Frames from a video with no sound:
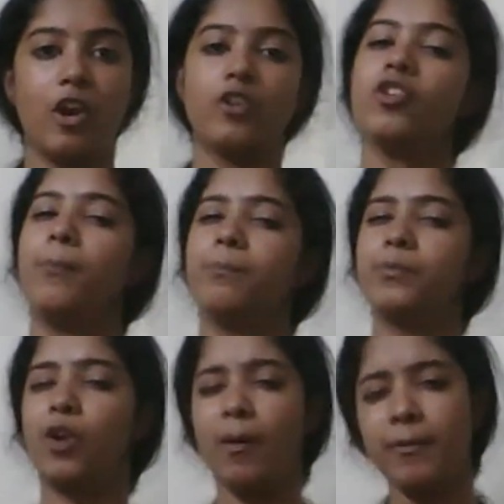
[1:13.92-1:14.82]
You're
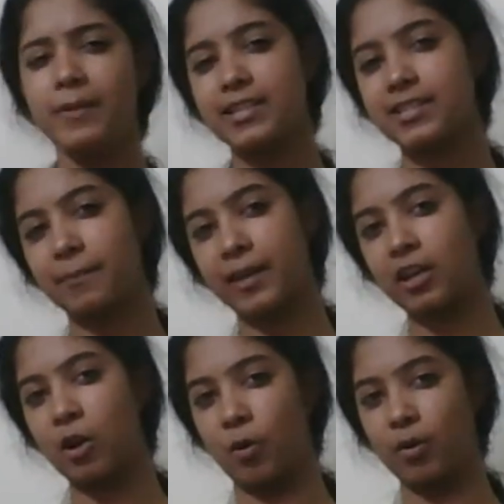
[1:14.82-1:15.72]
probably sipping
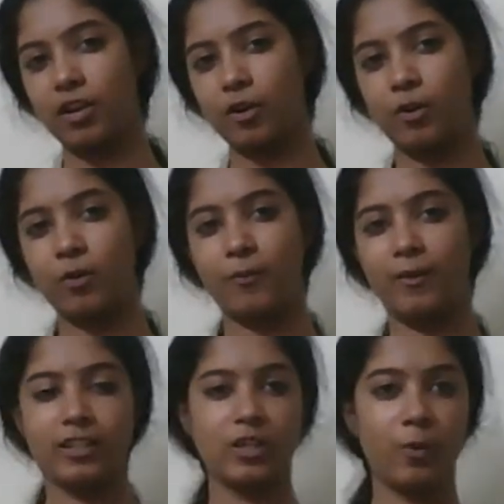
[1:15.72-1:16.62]
coke
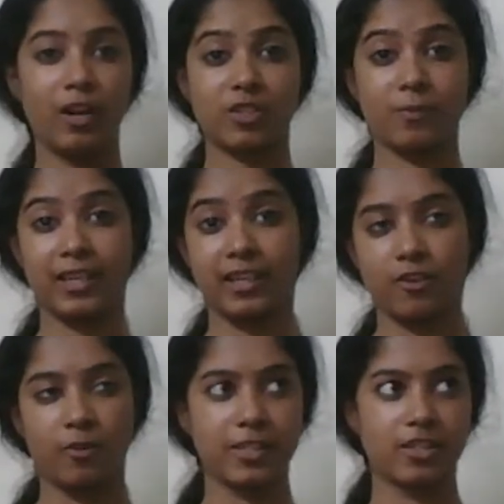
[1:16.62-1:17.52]
while you watch me
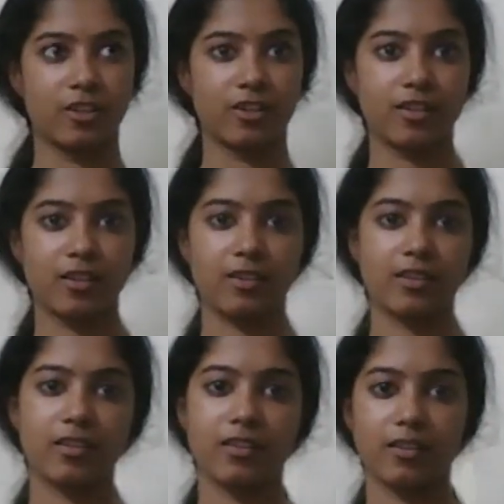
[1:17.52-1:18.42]
go berserk.
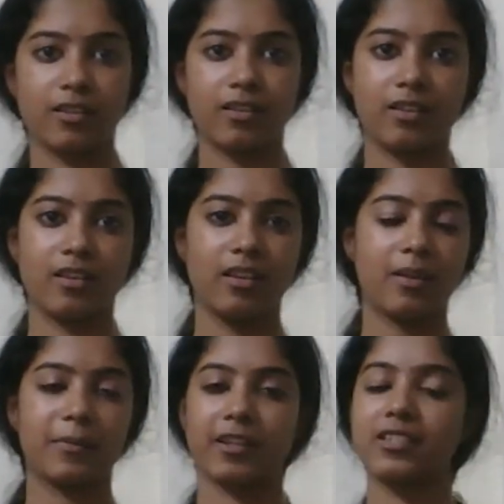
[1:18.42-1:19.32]

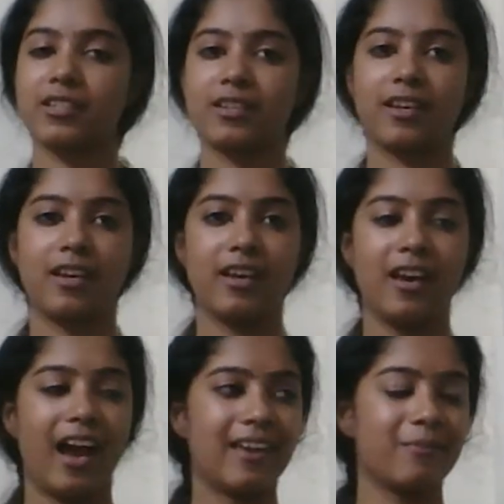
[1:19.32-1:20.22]
But
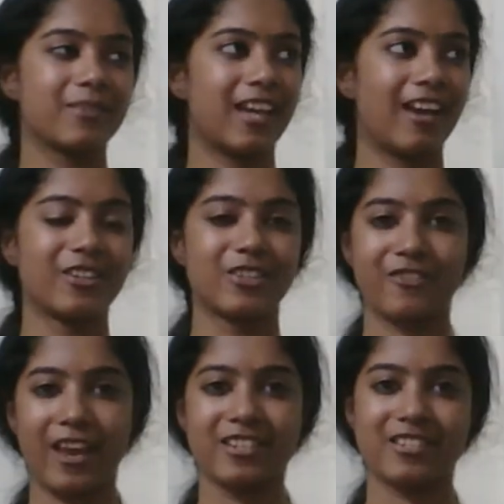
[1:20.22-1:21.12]
I am tired of
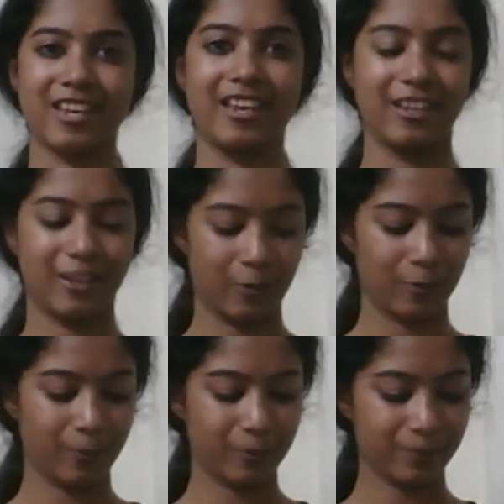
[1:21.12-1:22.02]
entertaining you